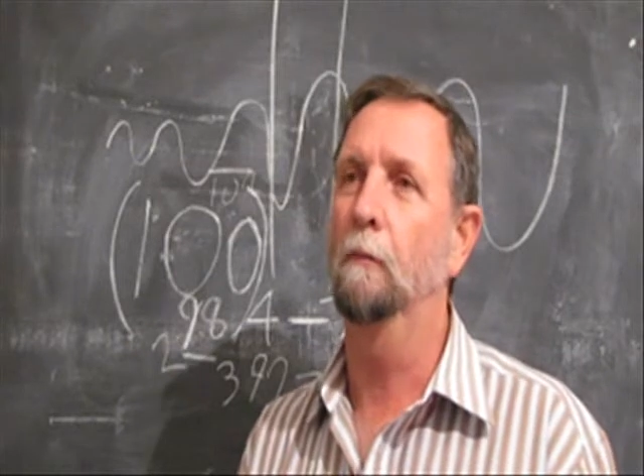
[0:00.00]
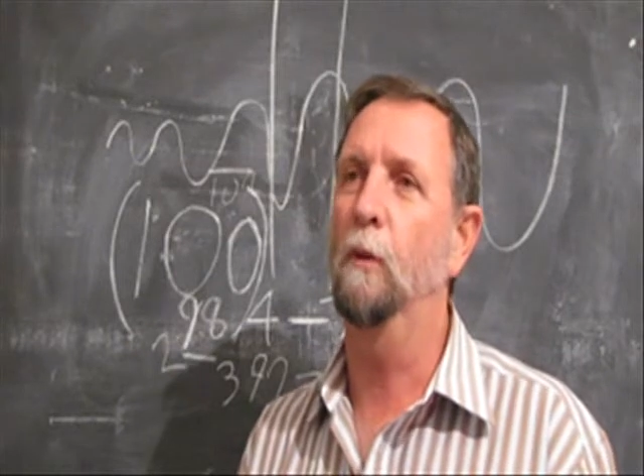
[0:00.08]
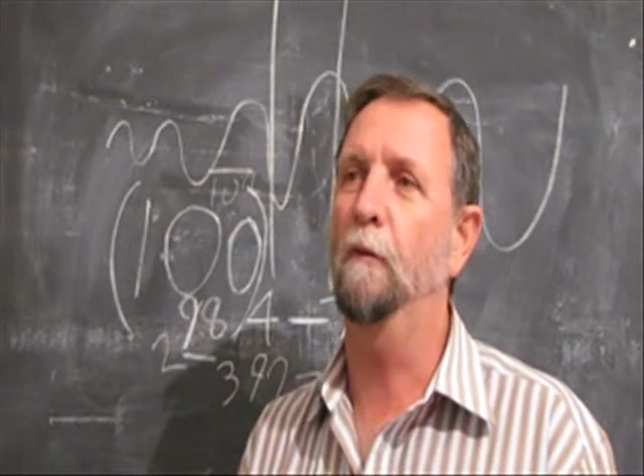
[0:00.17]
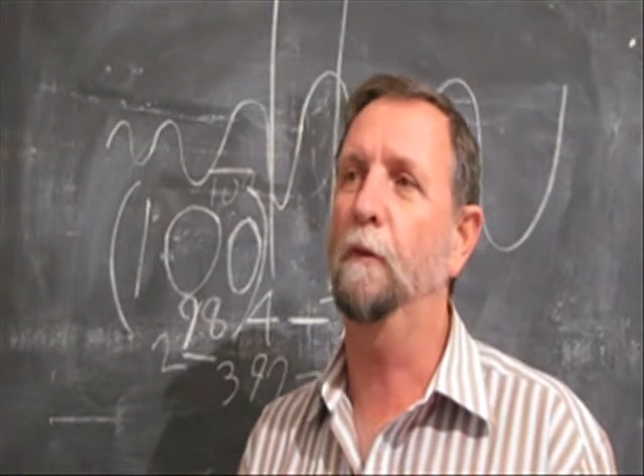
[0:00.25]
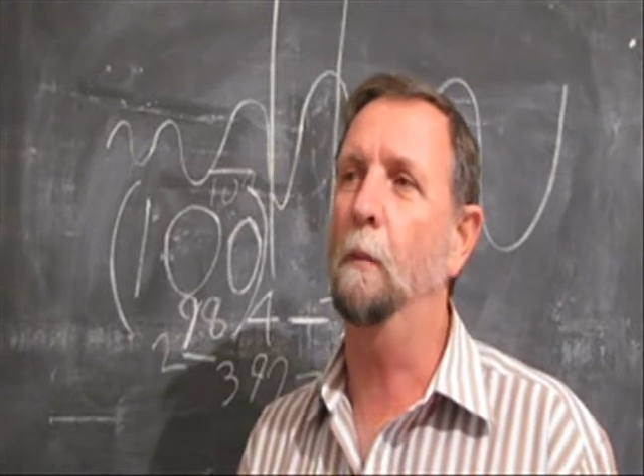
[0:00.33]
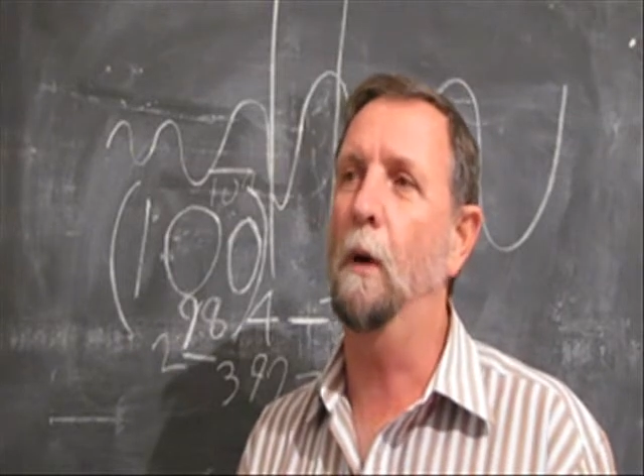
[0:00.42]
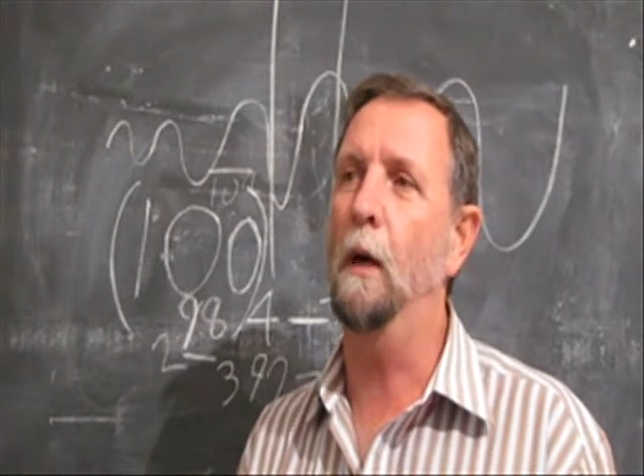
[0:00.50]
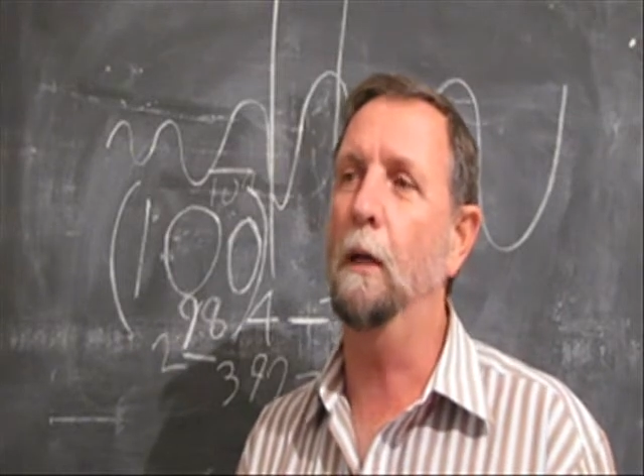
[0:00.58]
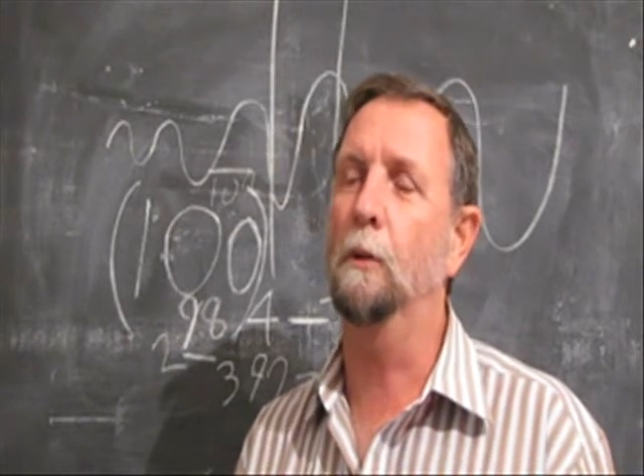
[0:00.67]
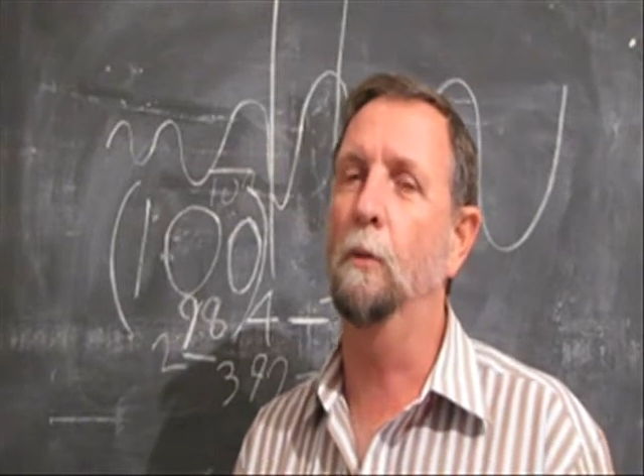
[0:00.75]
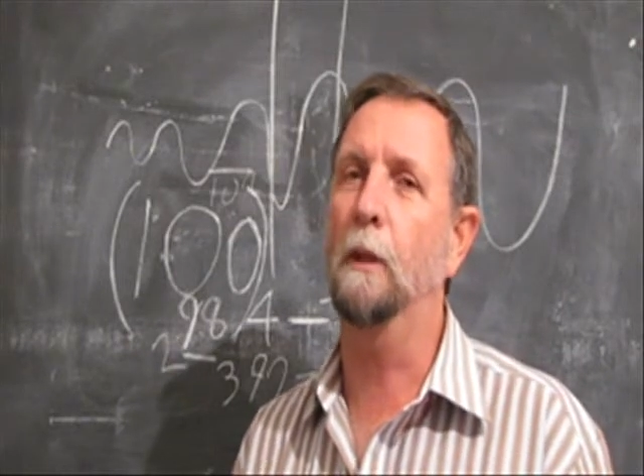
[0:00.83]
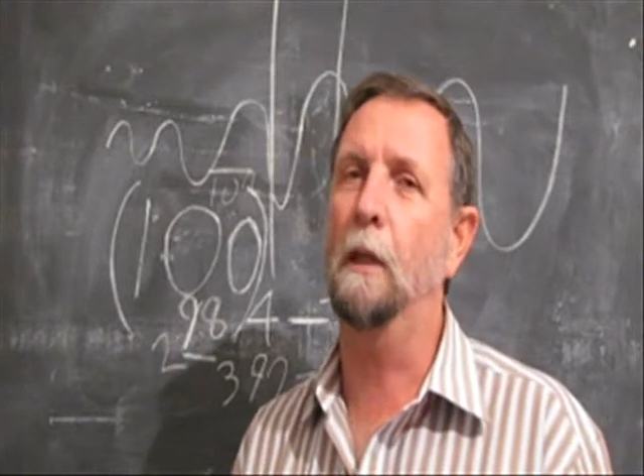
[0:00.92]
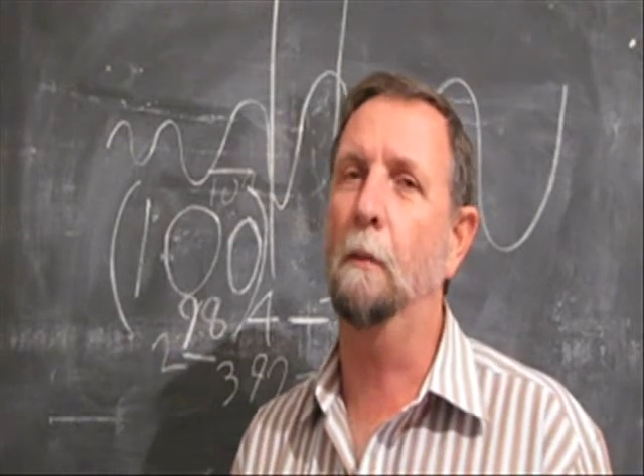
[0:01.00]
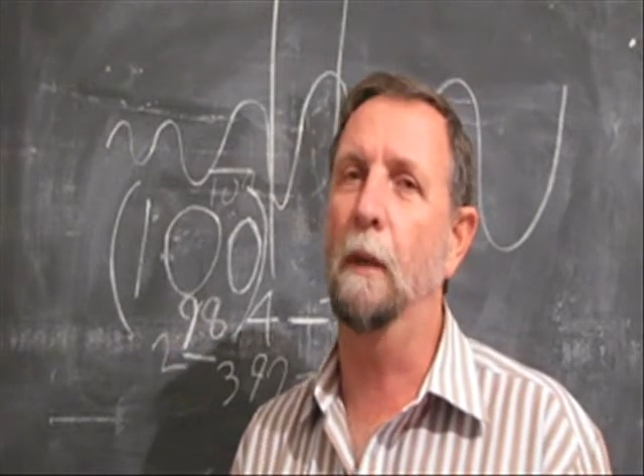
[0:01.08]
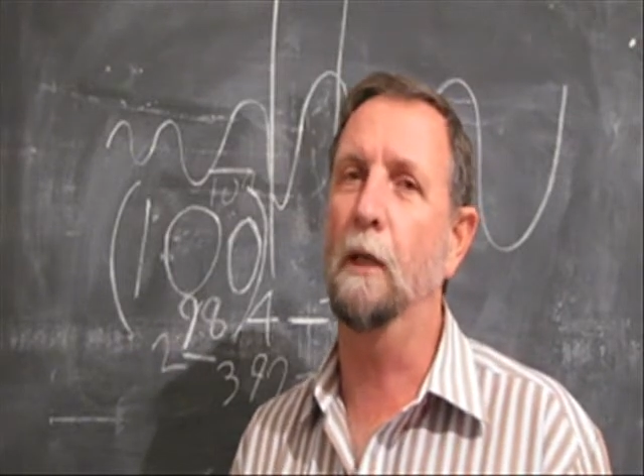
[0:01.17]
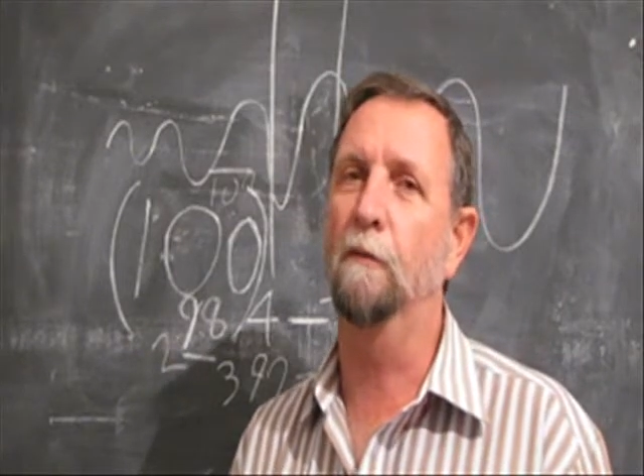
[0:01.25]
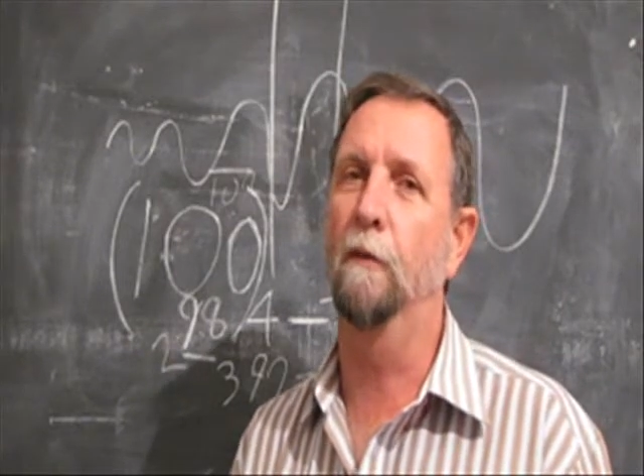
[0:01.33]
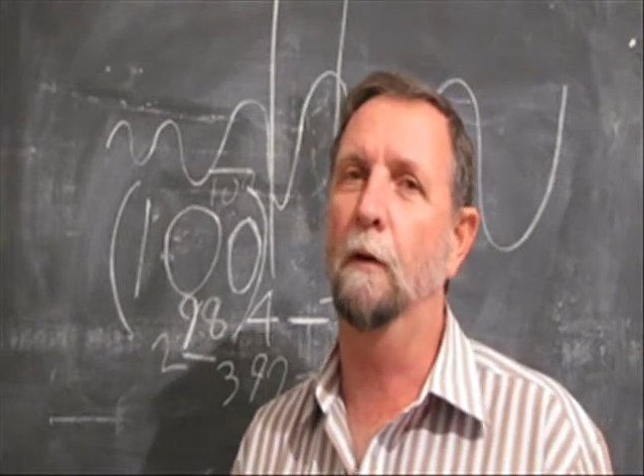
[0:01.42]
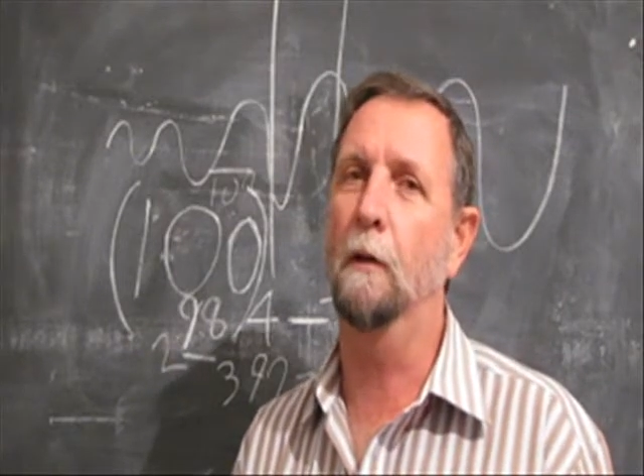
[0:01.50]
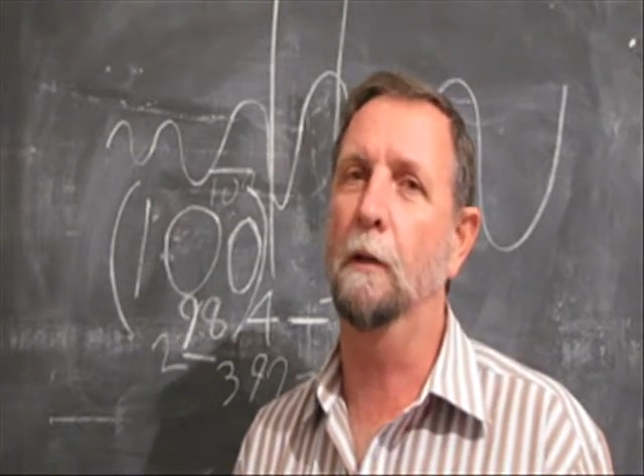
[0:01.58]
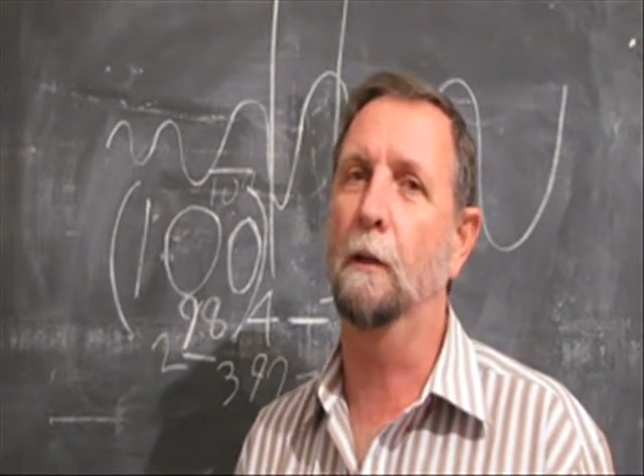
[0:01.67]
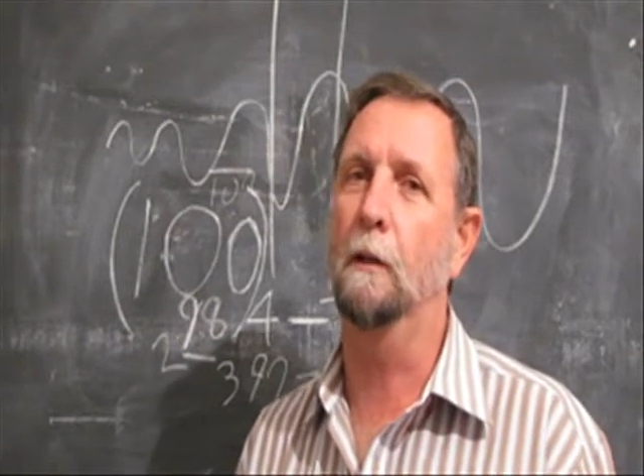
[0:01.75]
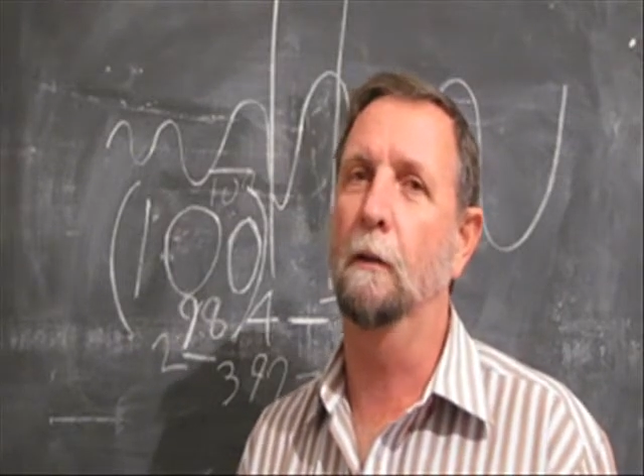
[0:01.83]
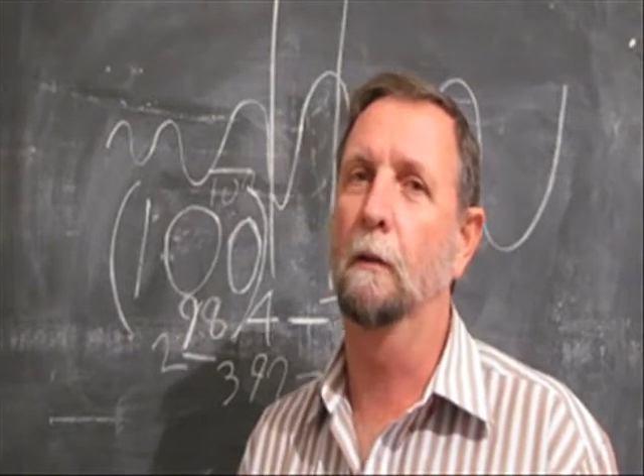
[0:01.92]
with the mind working much
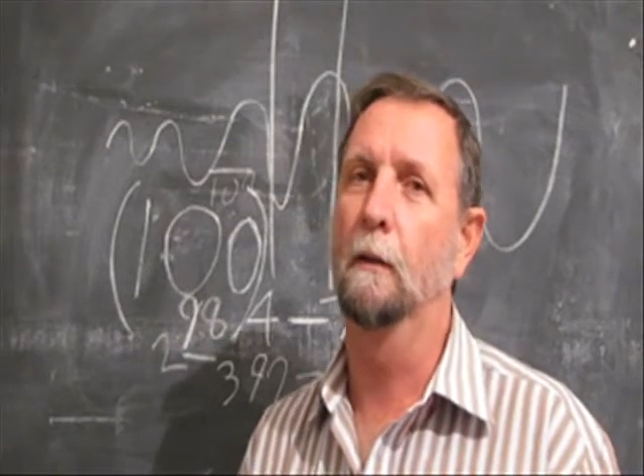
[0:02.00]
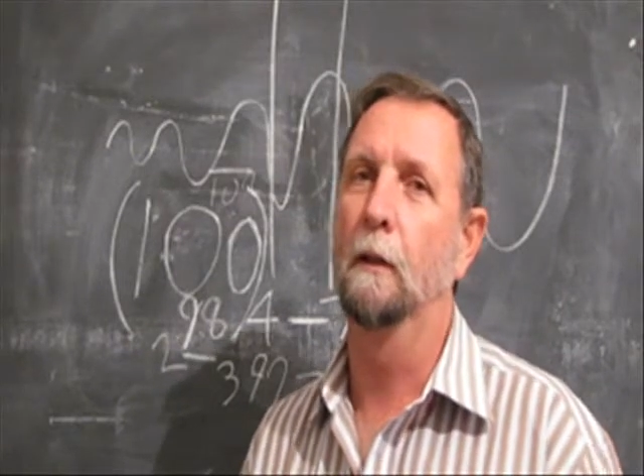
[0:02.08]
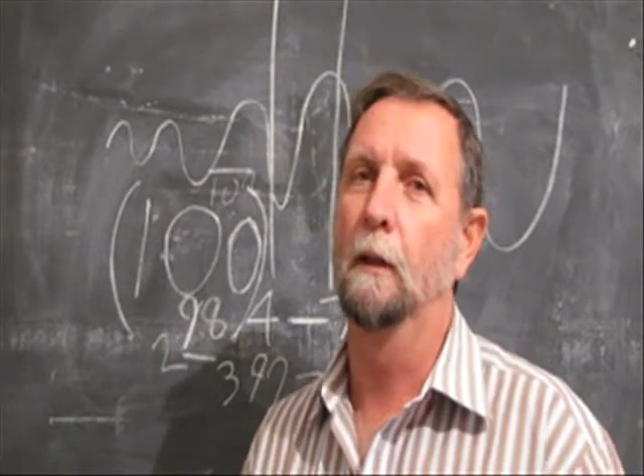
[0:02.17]
faster,